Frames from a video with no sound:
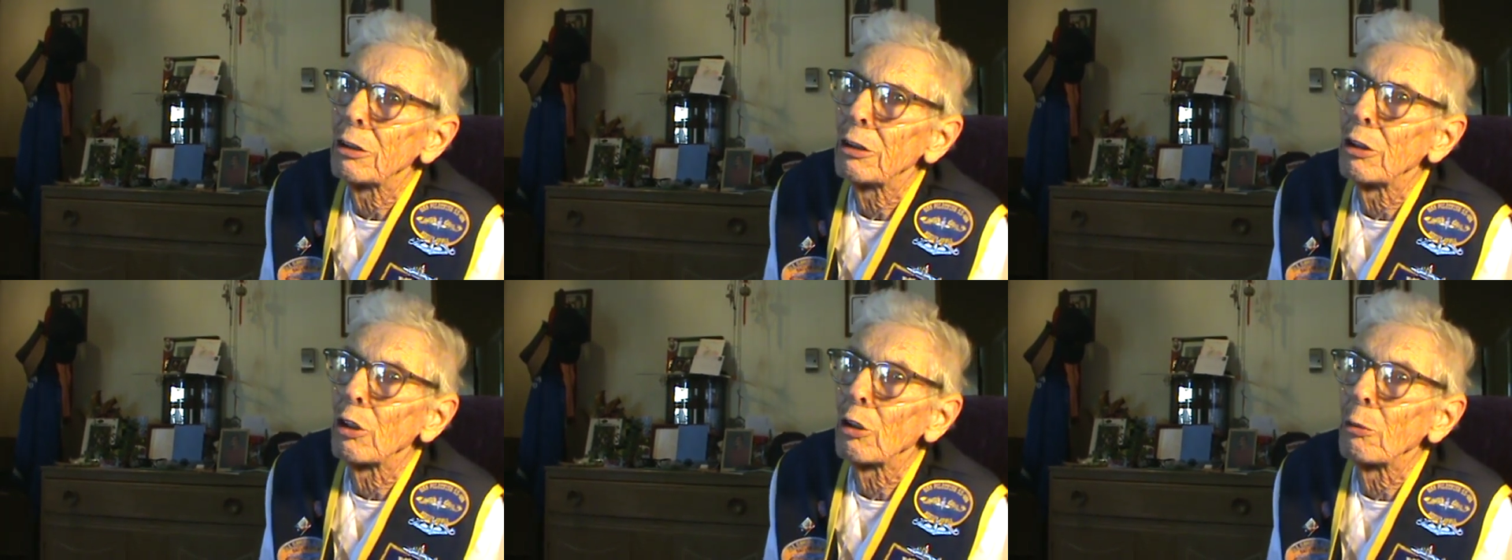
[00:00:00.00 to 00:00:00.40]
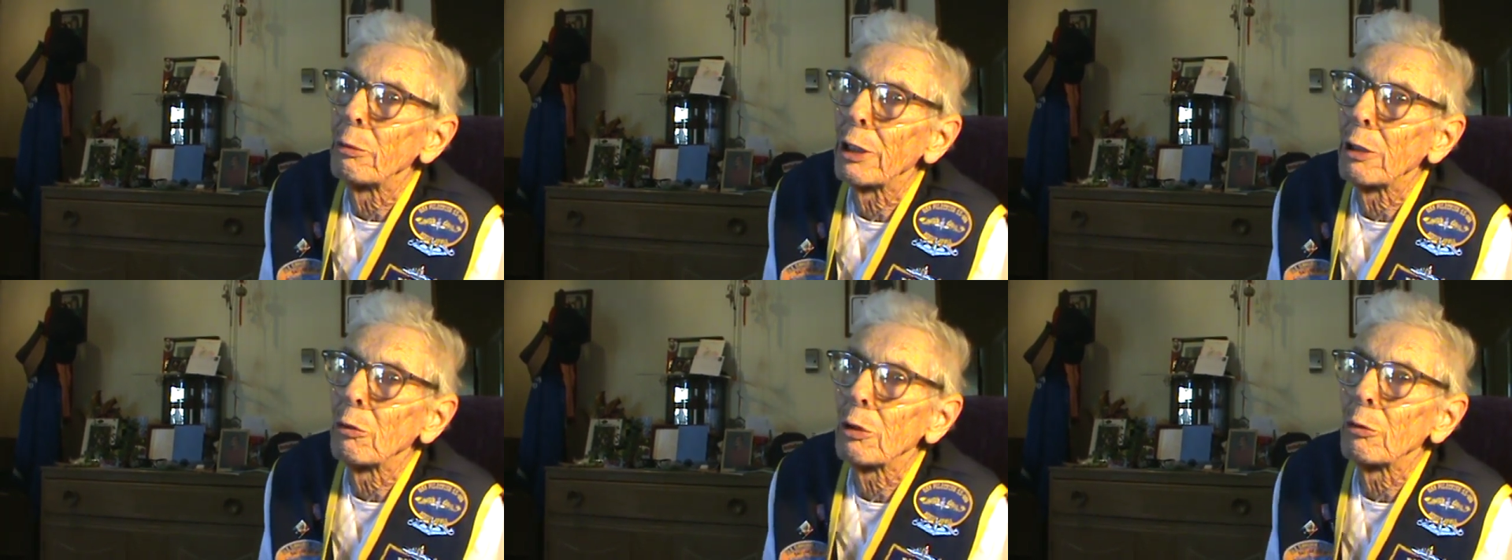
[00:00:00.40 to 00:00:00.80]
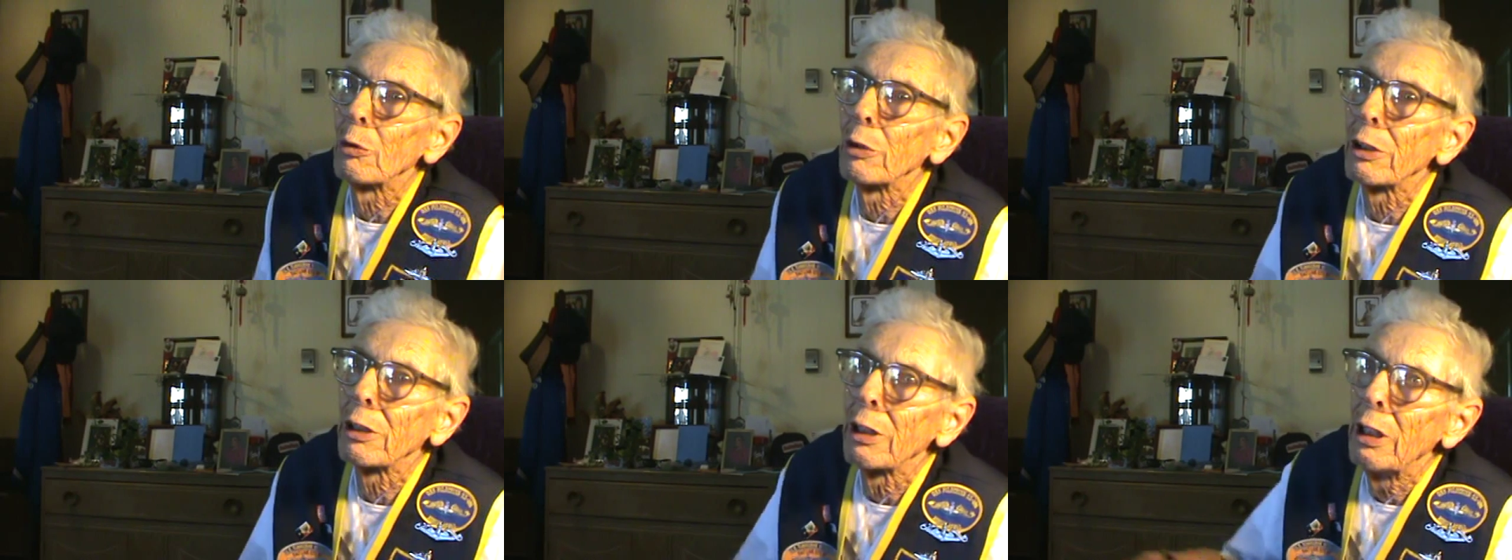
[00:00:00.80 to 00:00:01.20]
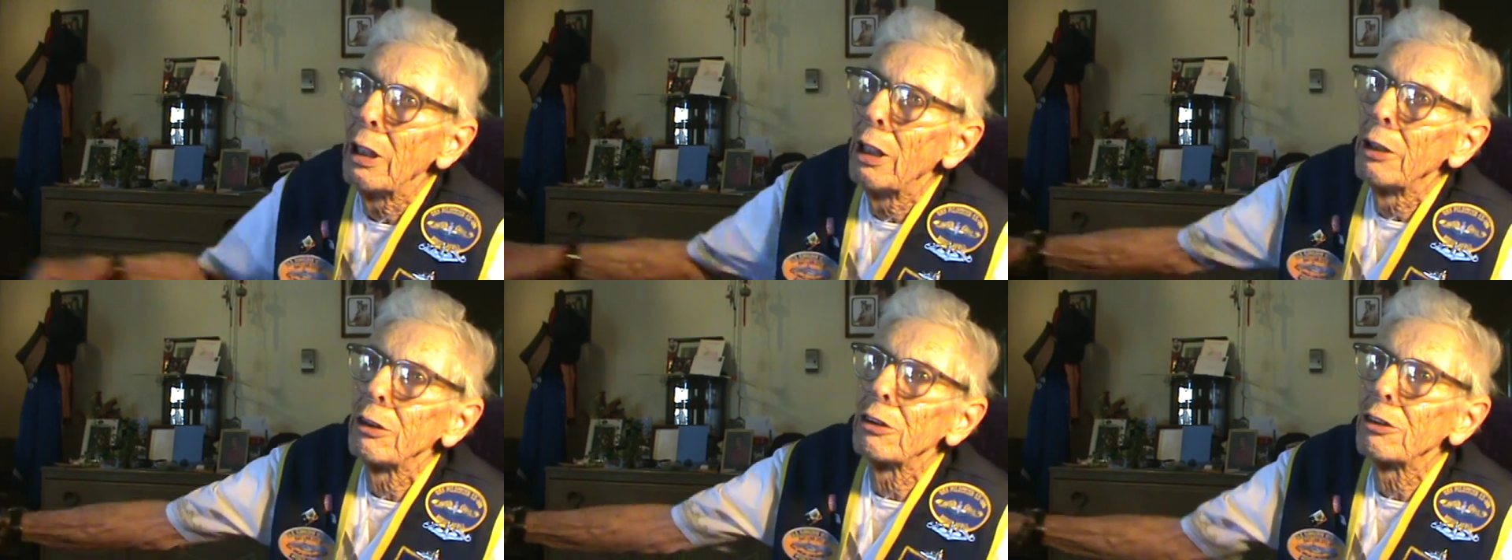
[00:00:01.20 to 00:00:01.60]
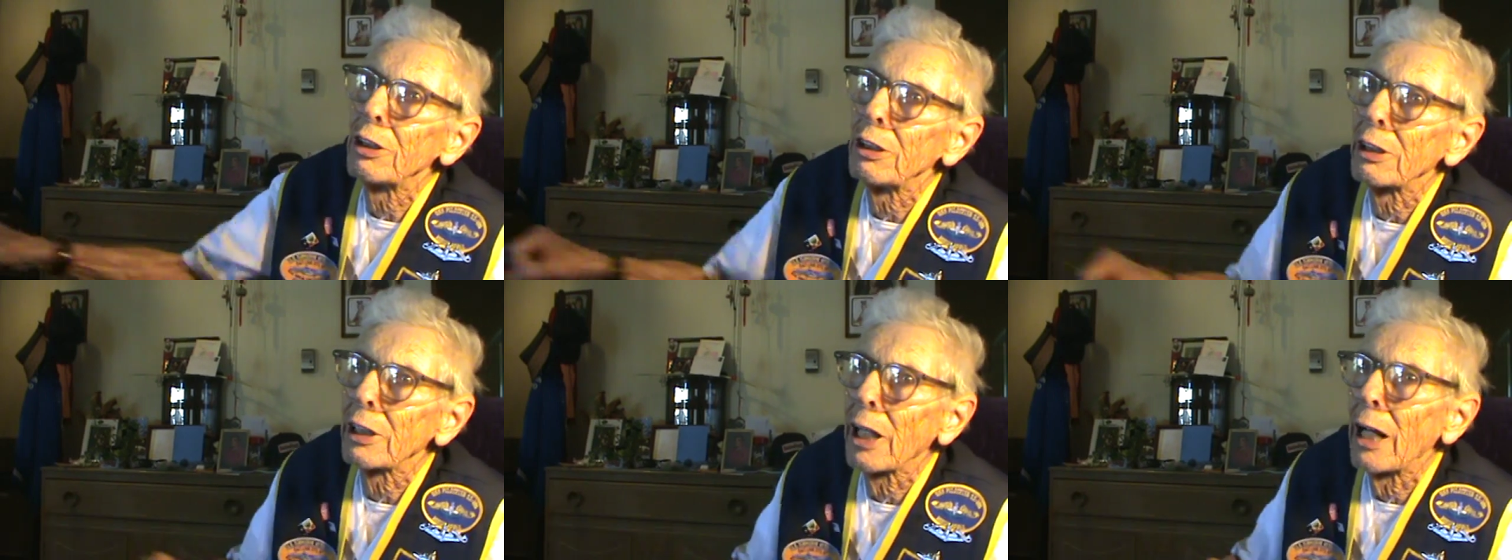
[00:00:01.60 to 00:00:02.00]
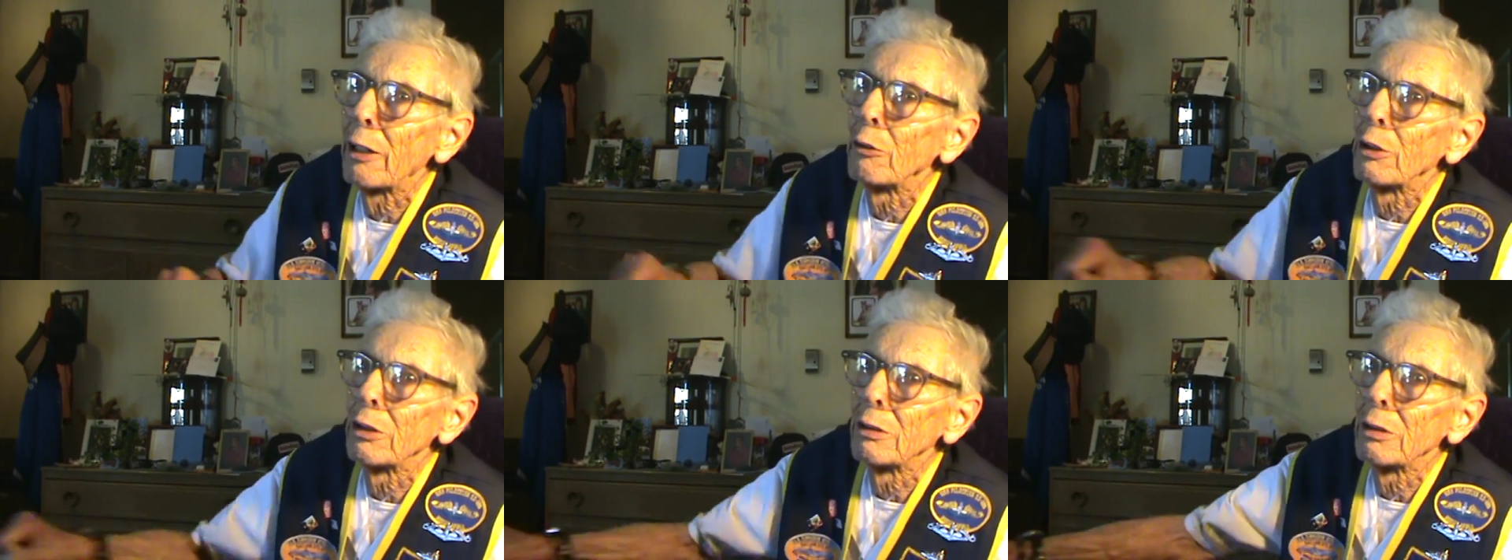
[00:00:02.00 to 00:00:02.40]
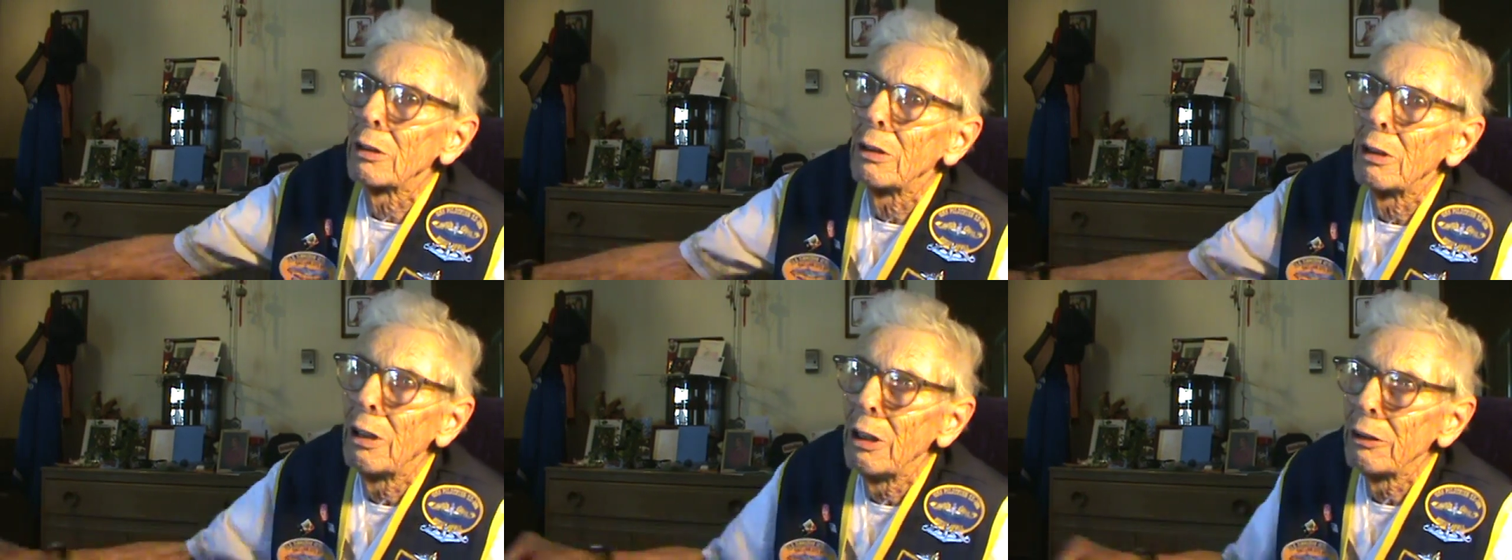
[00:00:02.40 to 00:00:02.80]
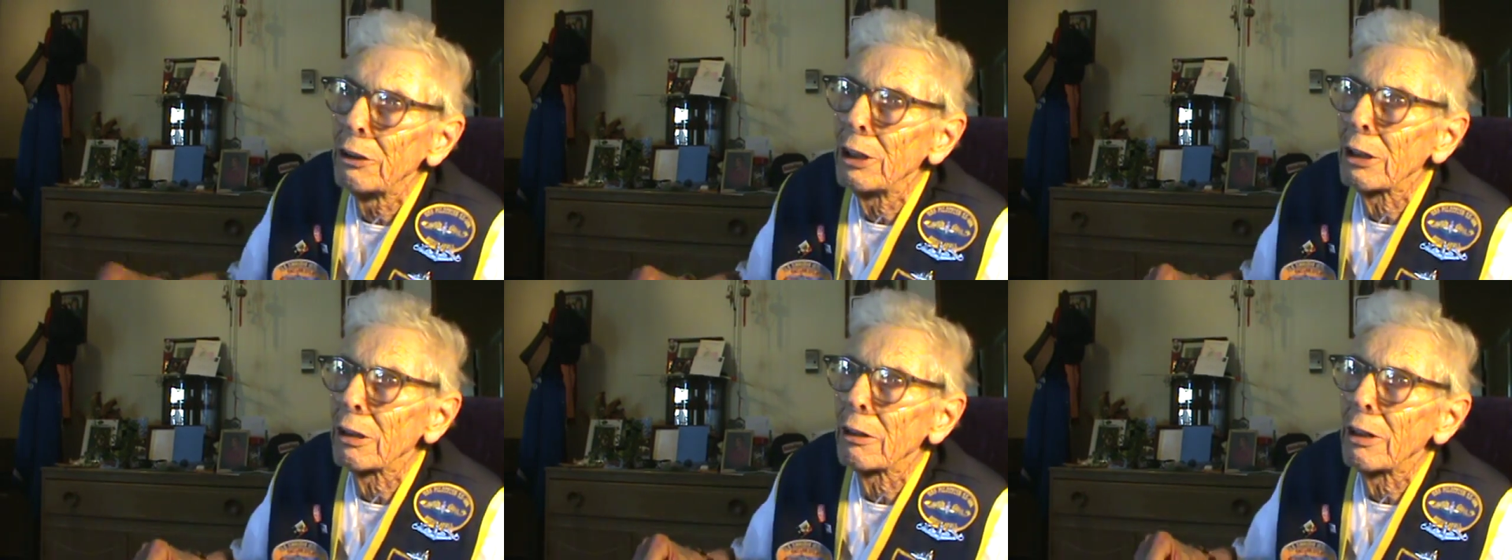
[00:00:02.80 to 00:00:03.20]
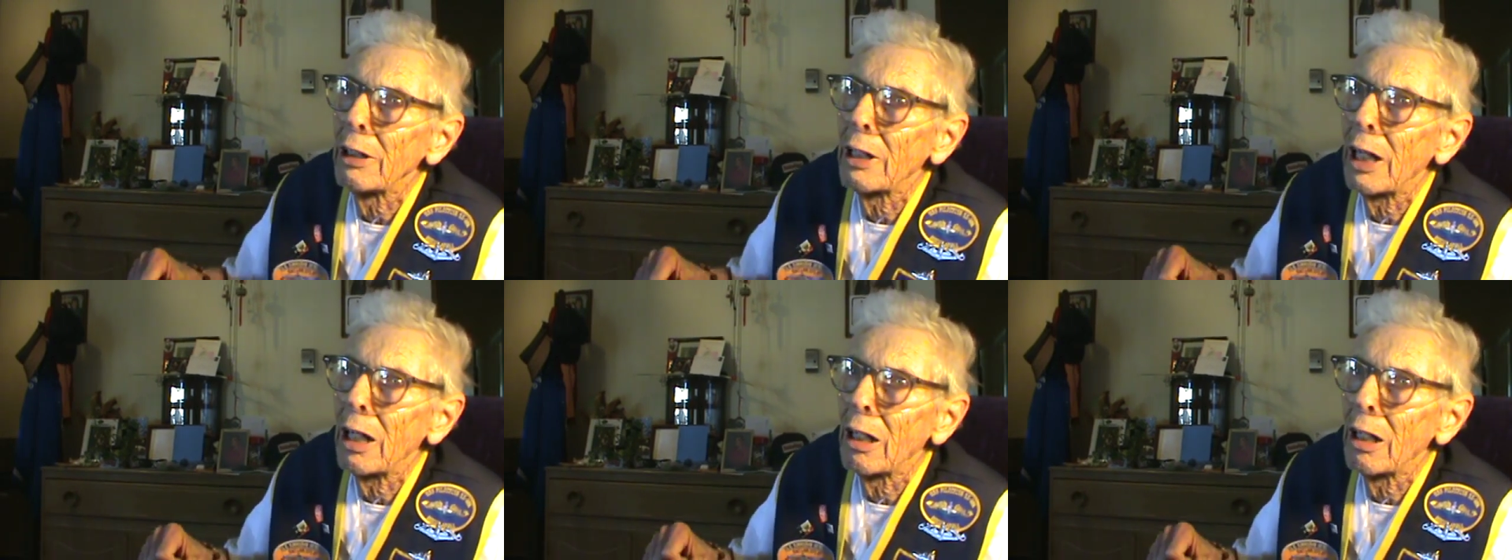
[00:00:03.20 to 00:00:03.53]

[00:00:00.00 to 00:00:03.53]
You know, the big one where you see the guy with a tiller,